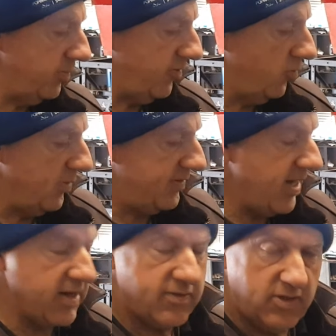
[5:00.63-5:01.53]
before we
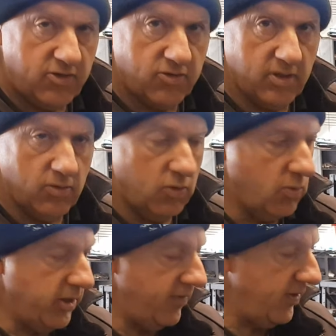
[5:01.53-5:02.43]
start a session or
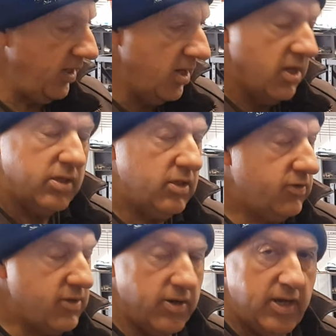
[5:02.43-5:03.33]
whatever, you
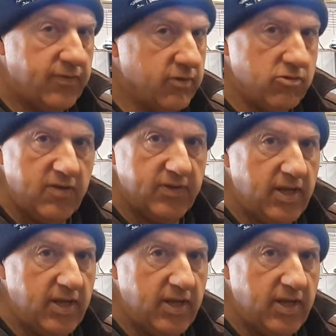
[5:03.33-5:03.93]
don't have to rev the